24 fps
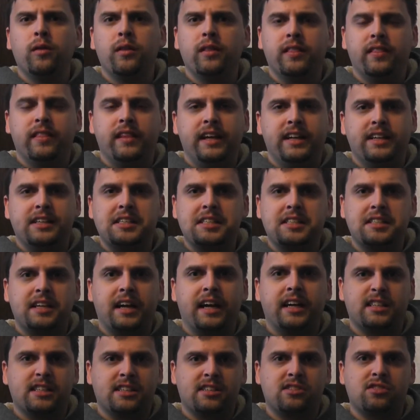this
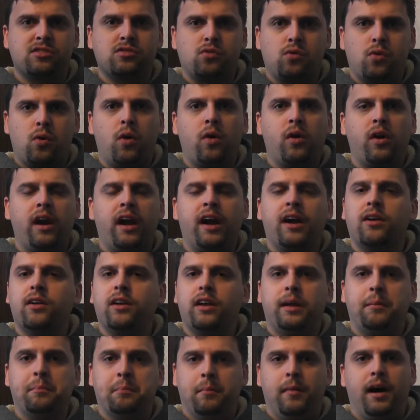
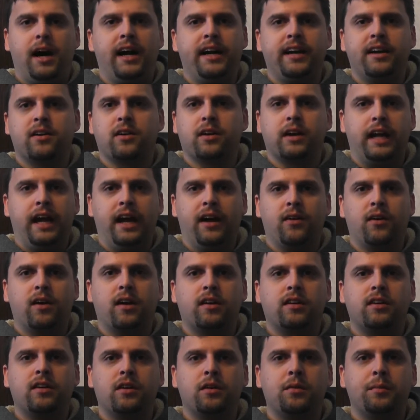extraordinarily minor
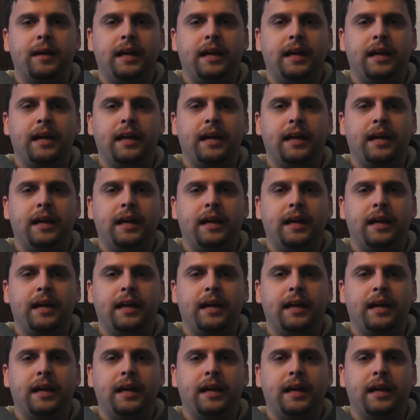character